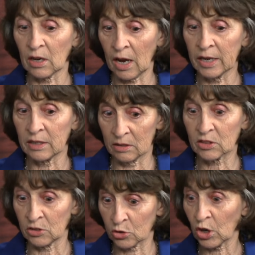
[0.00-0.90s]
I
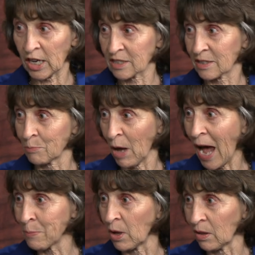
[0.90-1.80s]
could trust the
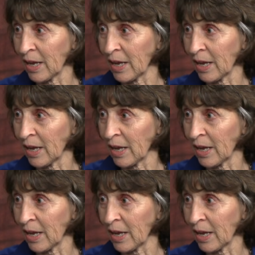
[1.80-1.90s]
Bible,